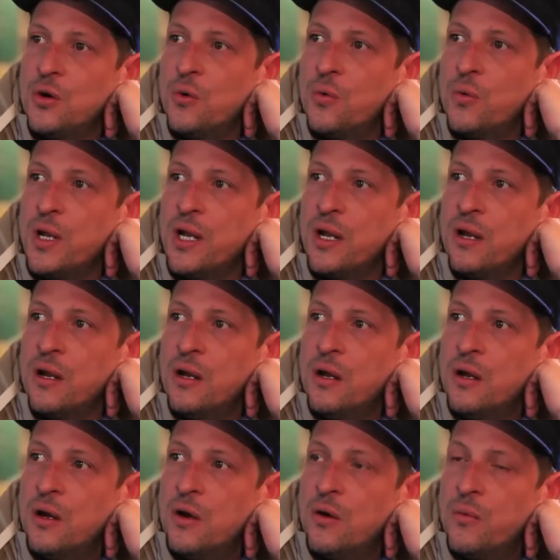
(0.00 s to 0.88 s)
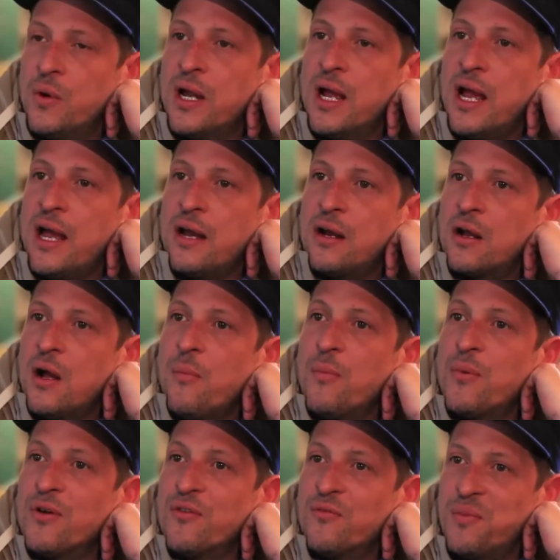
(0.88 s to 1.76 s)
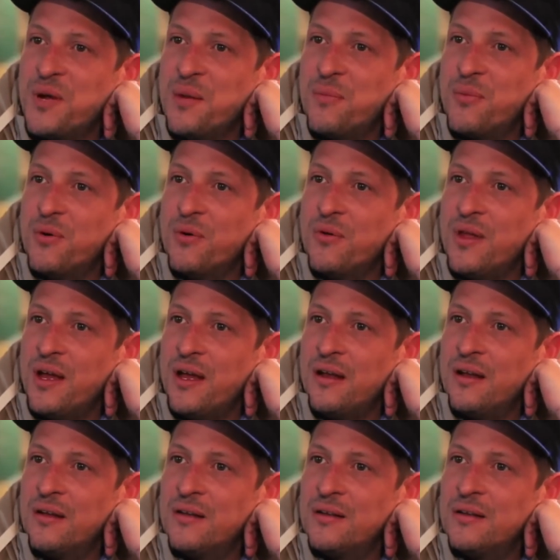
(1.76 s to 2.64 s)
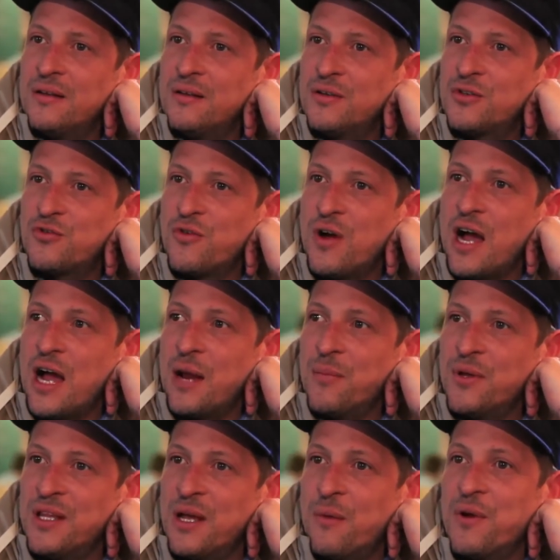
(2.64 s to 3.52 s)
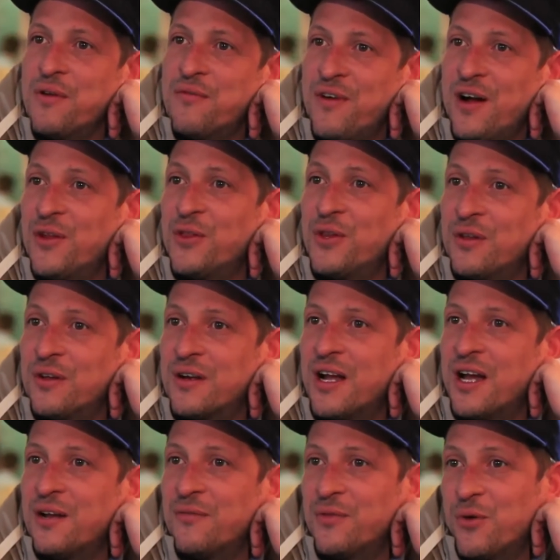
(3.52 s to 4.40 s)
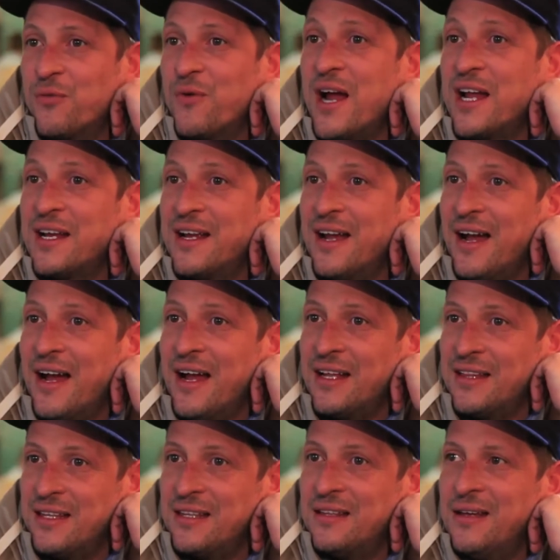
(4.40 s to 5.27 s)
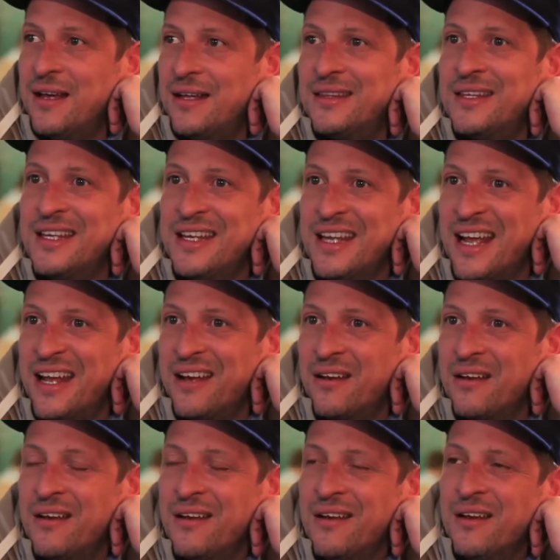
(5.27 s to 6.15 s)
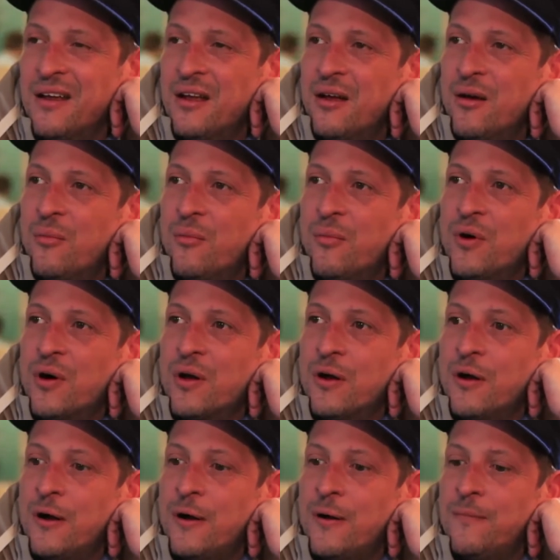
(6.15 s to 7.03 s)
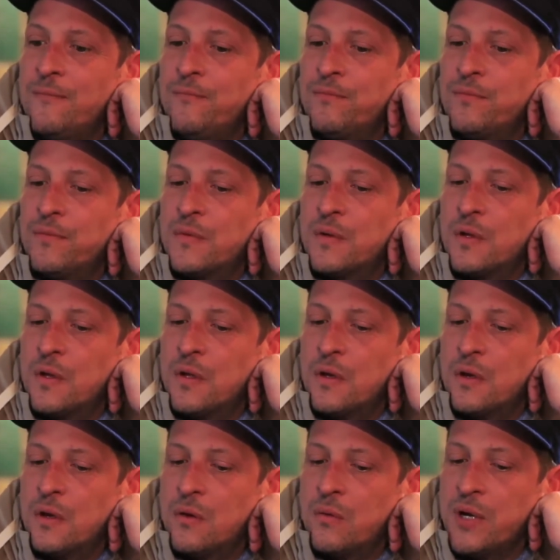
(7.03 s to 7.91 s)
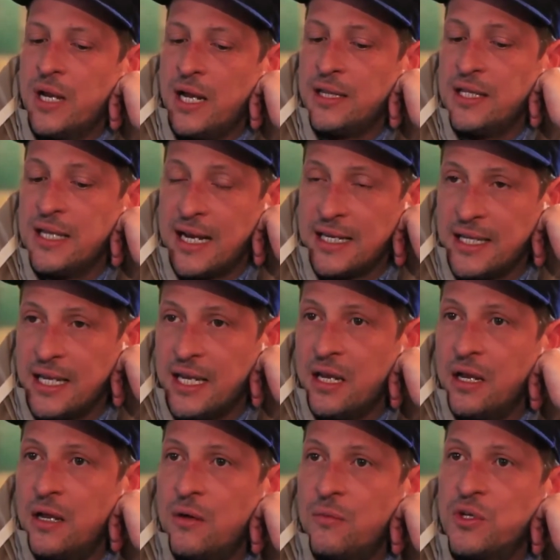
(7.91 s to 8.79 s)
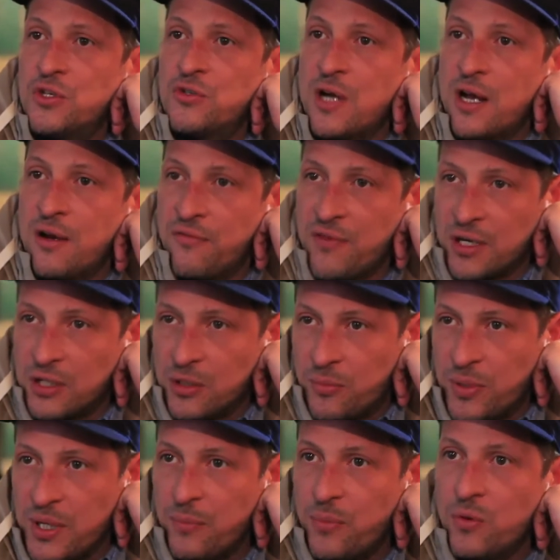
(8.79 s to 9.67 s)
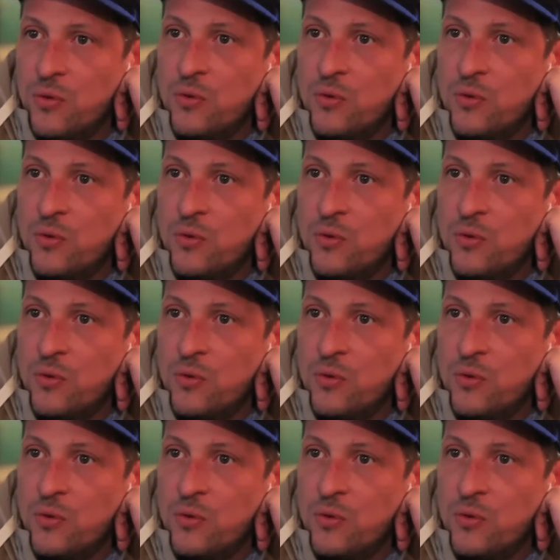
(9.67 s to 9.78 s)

we had a couple of people that tried, but then we found kind of the right guy at the end. But we had the idea. We tried to find the people.